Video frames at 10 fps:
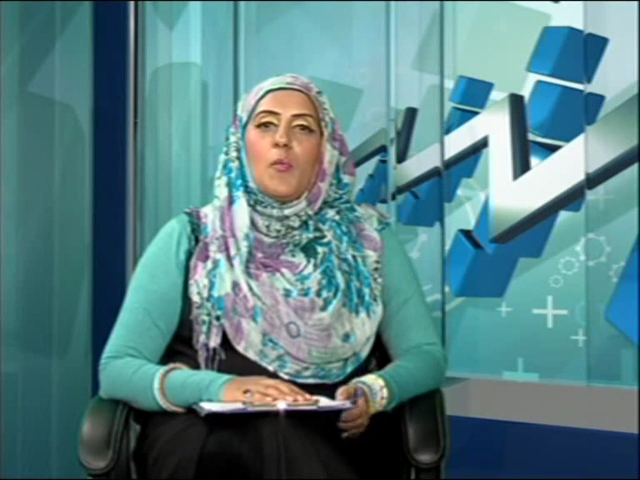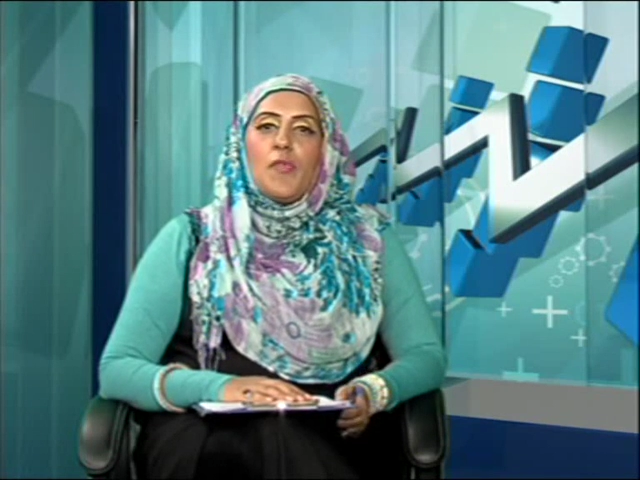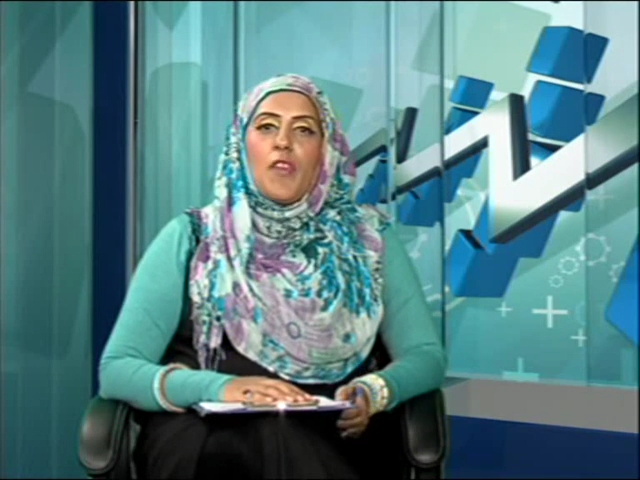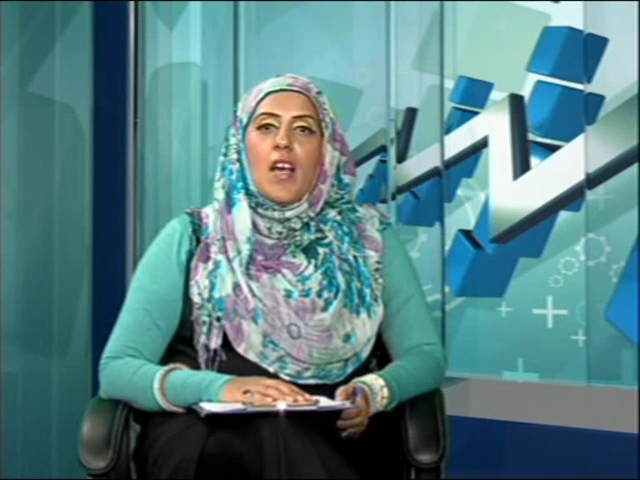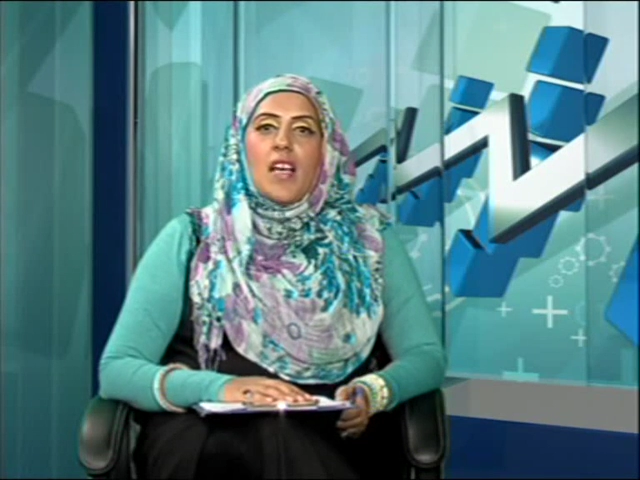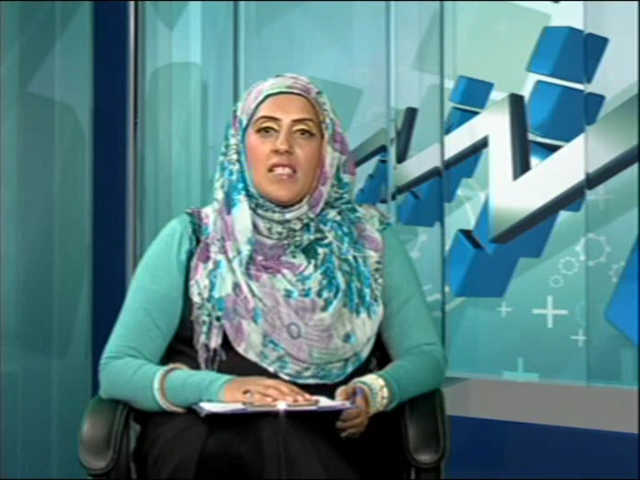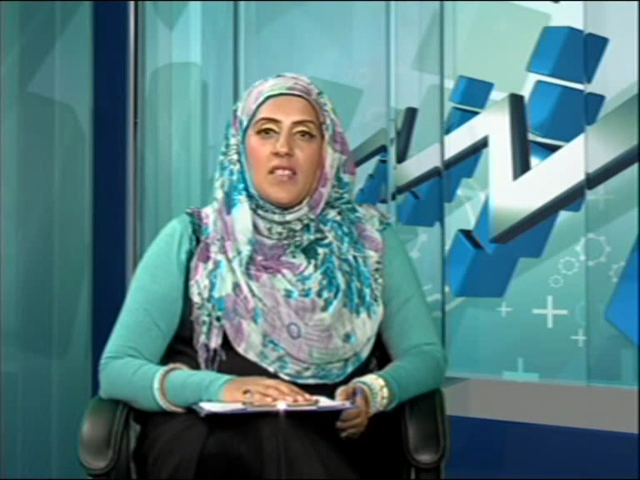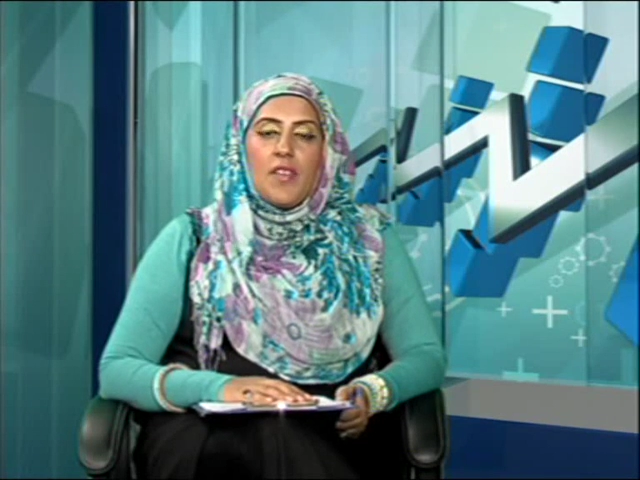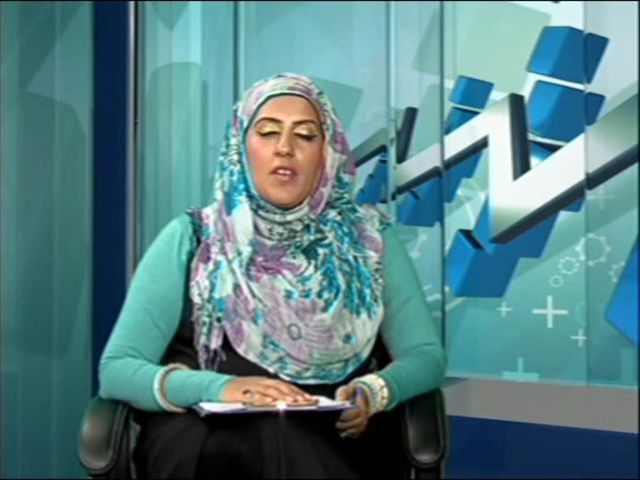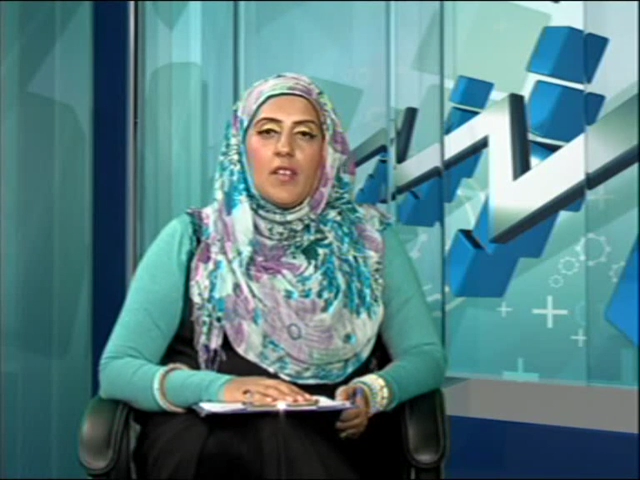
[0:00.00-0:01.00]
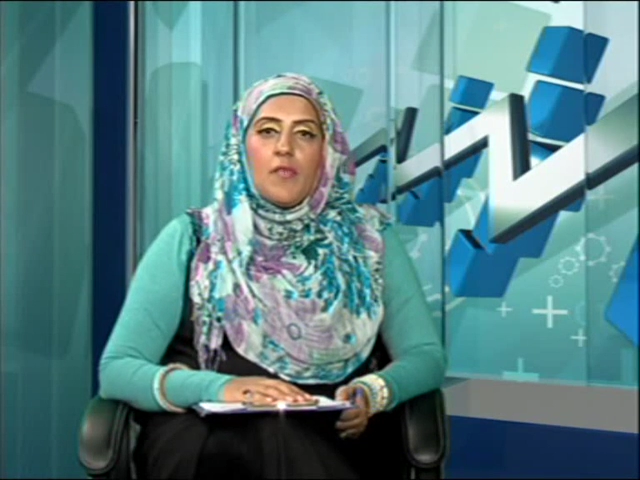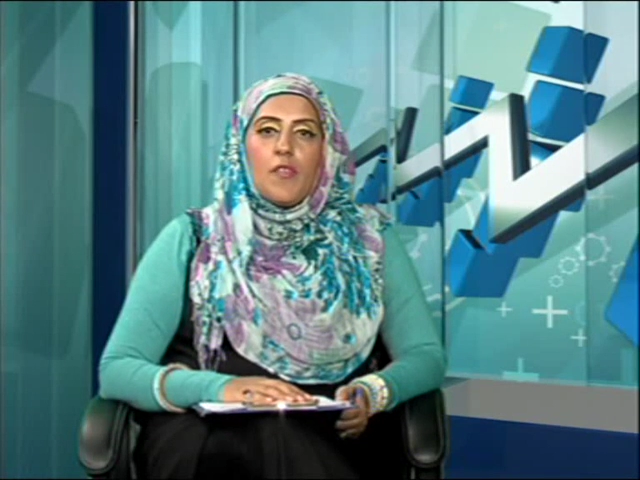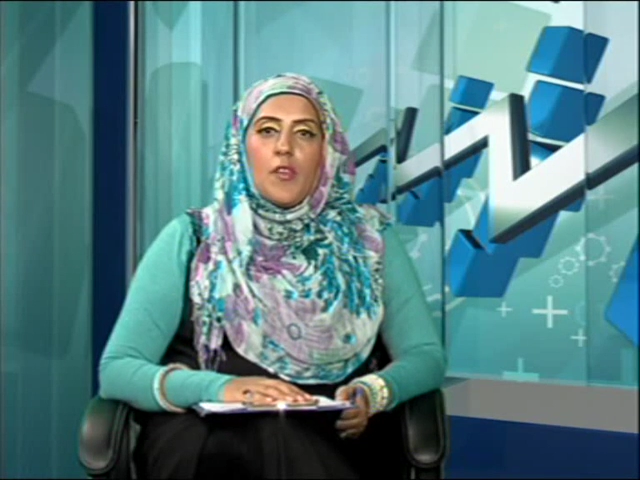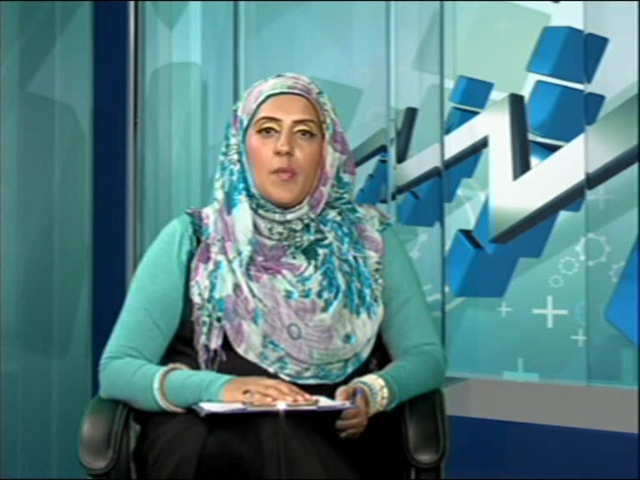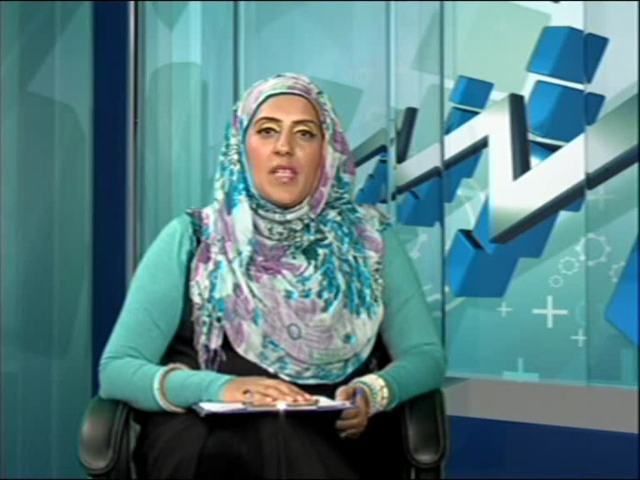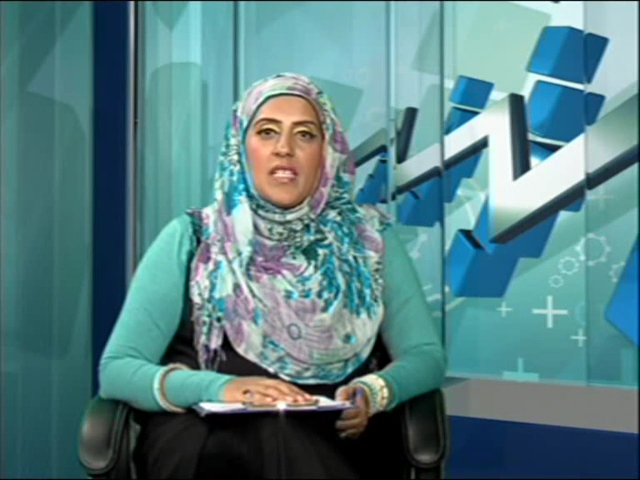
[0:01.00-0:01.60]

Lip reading: we've got Asif Khan from